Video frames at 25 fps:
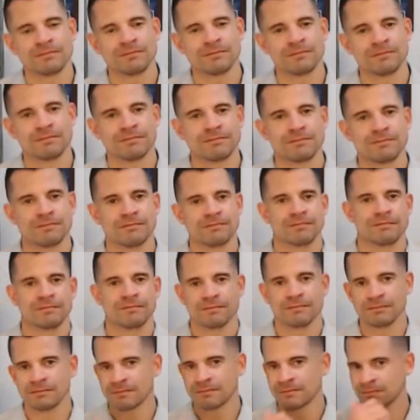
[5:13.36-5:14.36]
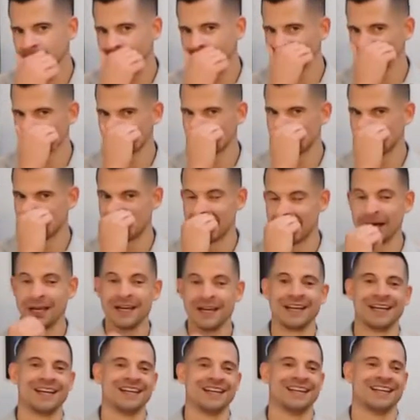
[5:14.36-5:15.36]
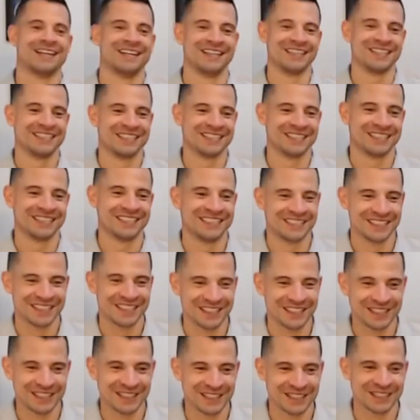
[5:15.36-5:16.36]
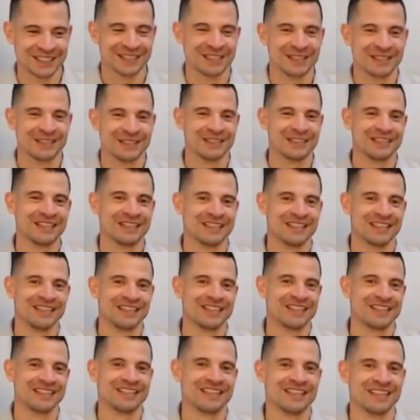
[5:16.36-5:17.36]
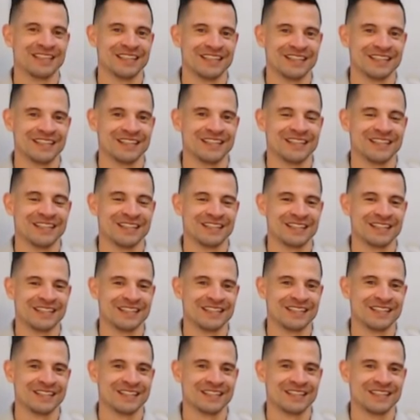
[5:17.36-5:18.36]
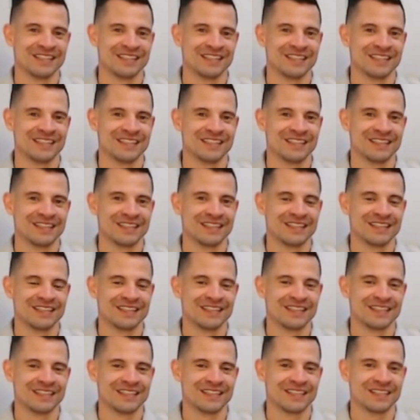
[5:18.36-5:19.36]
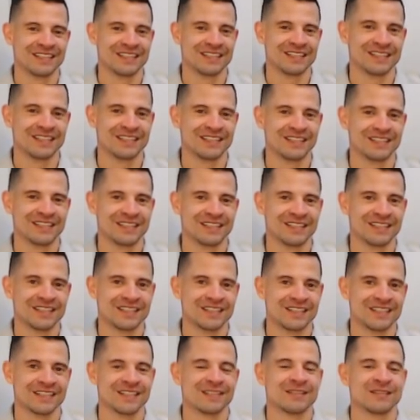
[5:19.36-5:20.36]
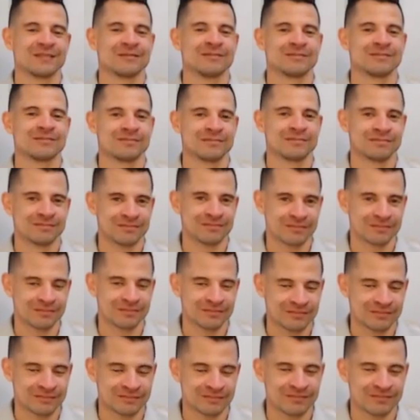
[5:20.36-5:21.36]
The person shown says nothing.